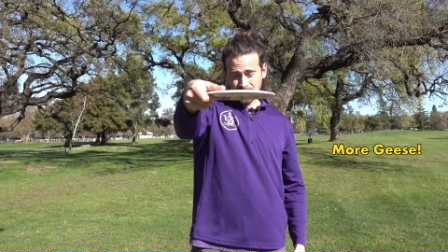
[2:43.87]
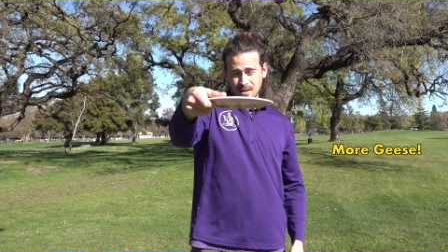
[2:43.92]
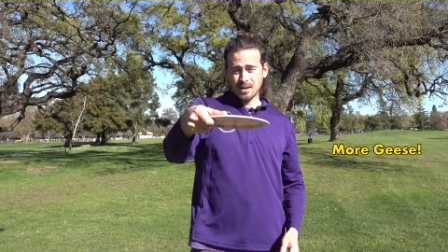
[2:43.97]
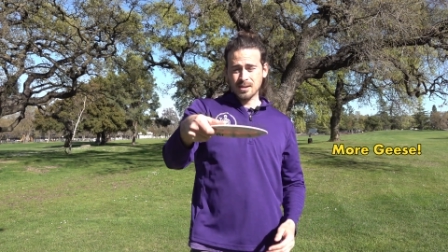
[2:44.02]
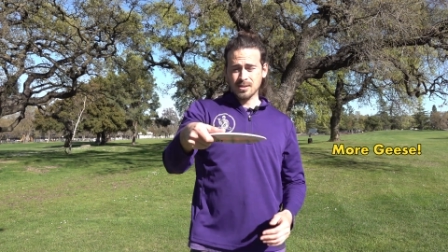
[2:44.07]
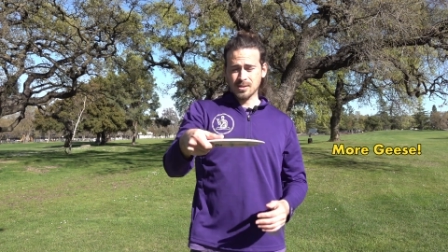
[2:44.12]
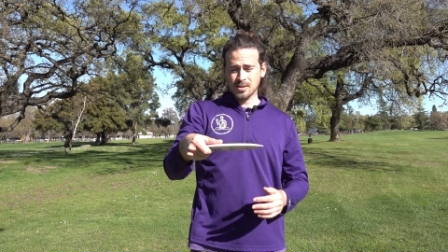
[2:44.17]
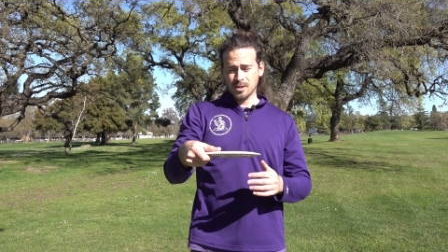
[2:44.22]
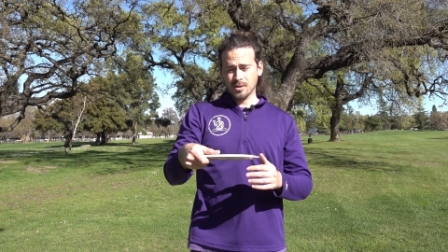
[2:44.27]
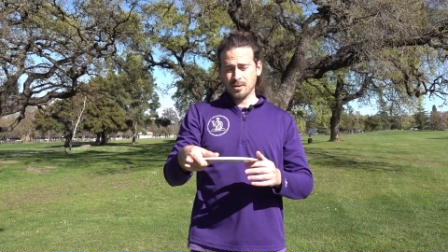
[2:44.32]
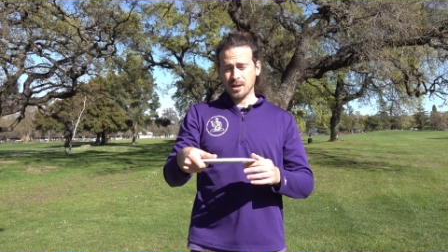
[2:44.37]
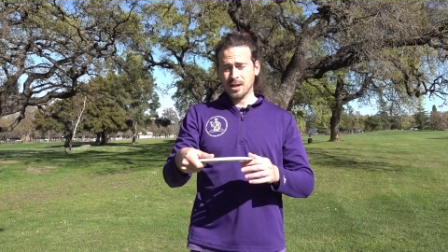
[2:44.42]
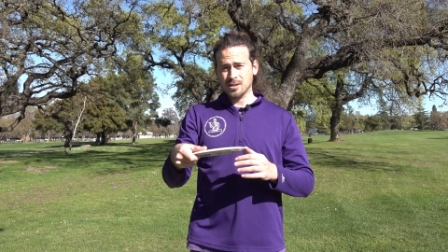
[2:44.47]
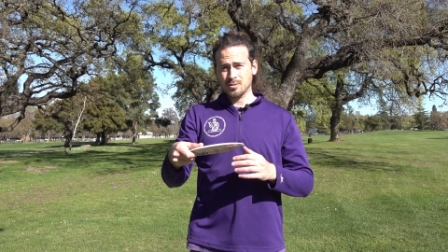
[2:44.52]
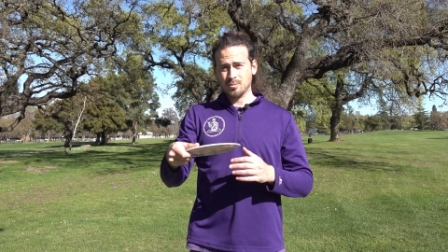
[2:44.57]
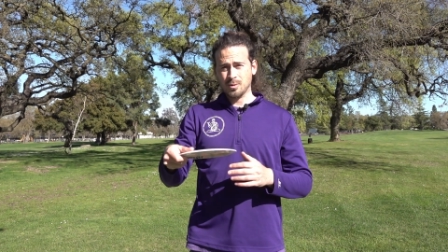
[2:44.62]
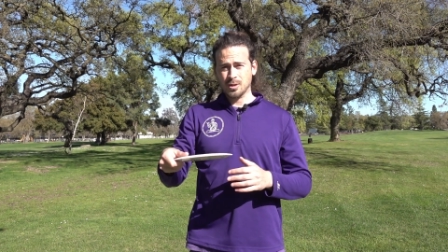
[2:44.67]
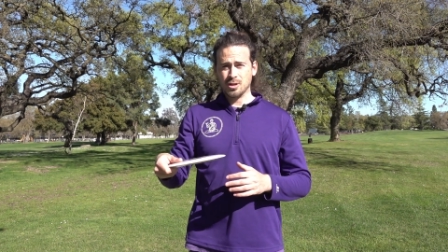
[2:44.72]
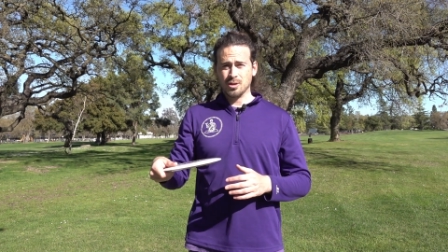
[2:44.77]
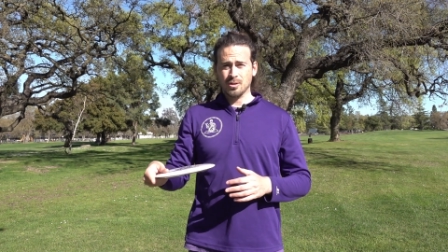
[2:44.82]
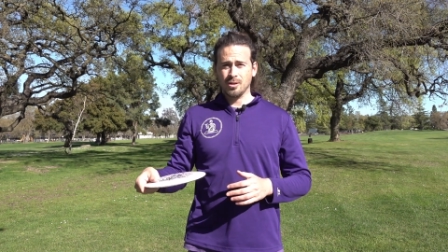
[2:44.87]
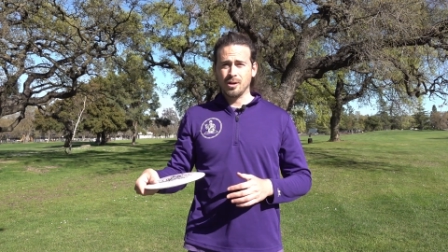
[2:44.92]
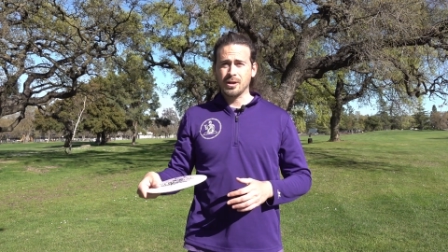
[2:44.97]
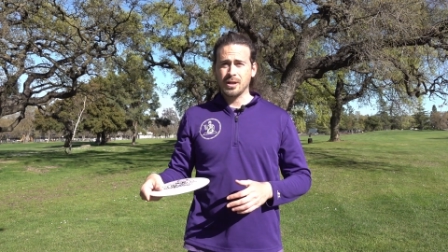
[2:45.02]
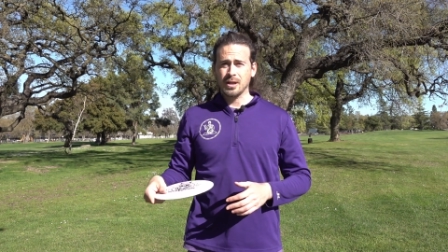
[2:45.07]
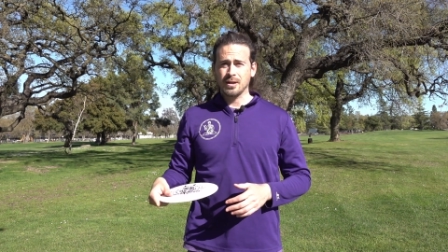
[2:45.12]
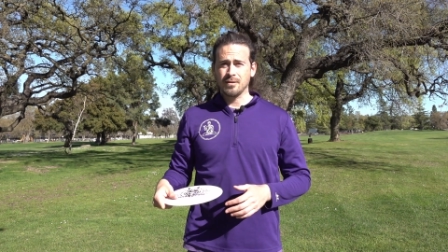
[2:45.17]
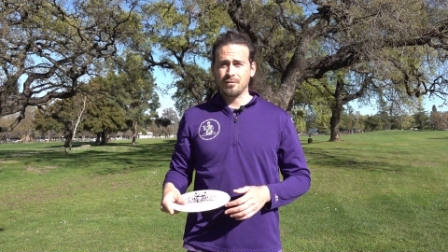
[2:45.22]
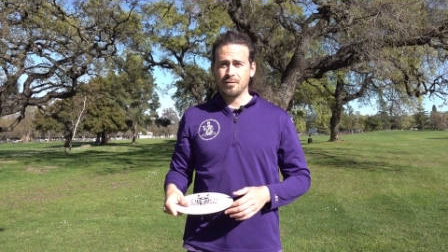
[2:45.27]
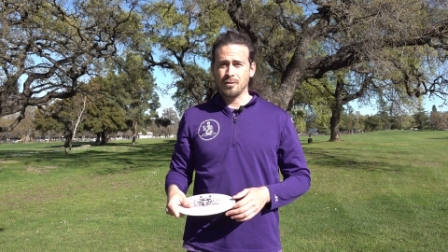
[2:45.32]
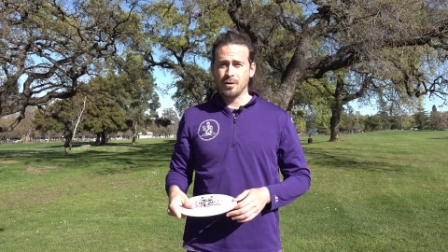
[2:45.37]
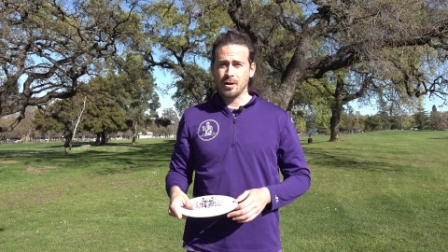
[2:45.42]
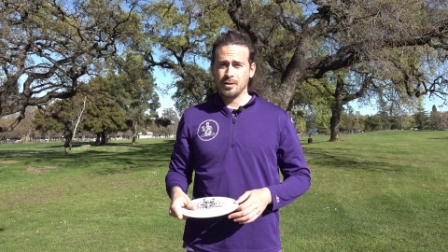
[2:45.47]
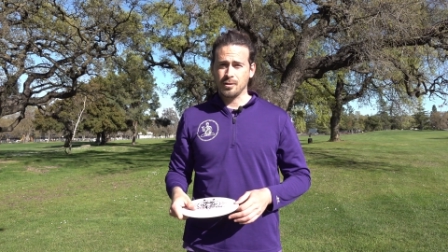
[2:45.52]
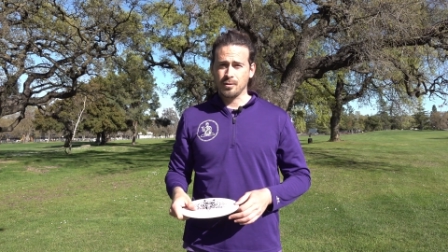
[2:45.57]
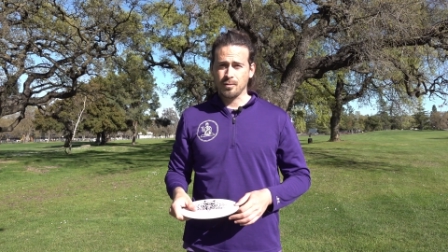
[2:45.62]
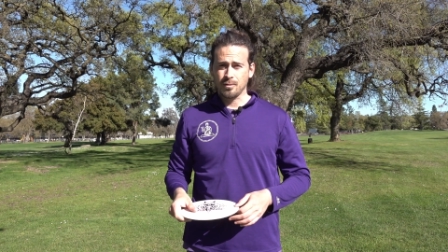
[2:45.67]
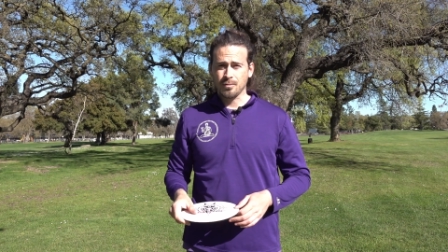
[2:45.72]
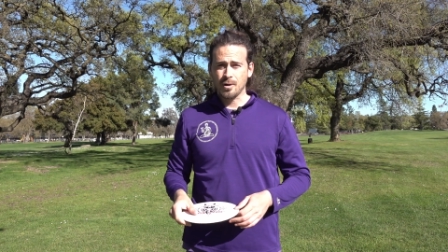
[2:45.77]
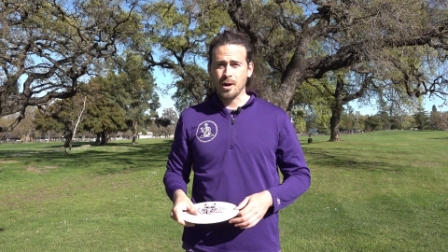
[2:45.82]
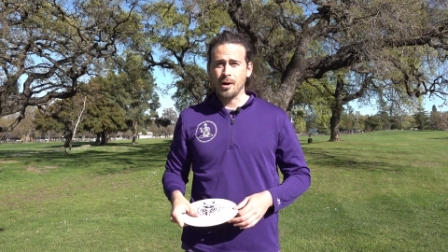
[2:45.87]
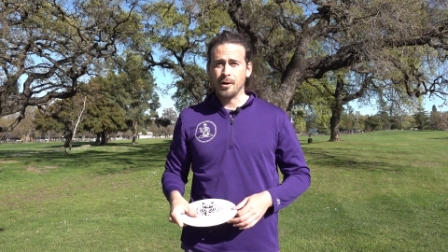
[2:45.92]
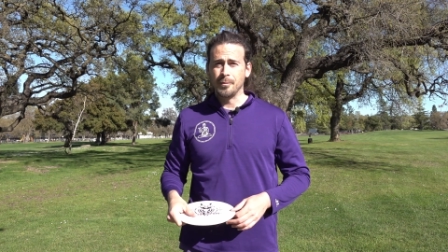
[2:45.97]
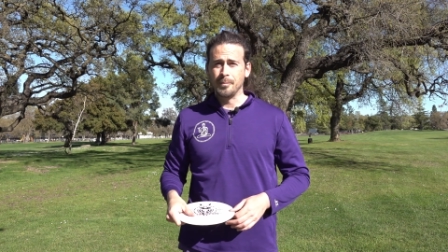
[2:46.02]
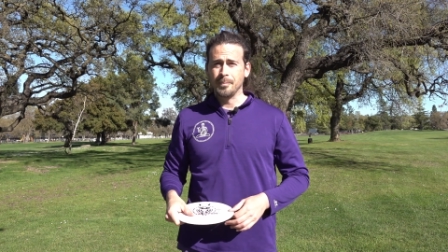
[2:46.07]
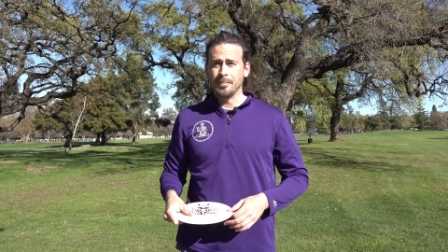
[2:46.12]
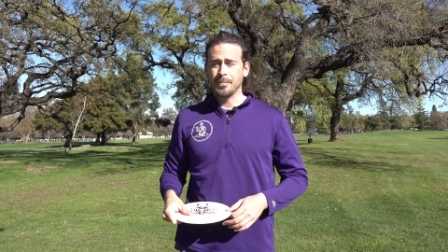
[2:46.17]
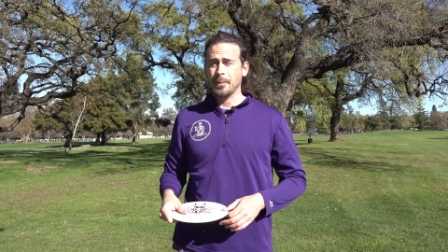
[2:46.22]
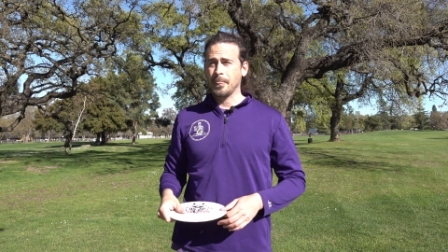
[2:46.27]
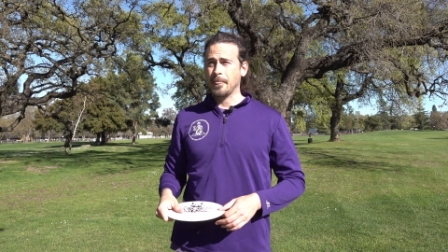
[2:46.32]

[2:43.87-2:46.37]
And so that's what you're looking for on your throw.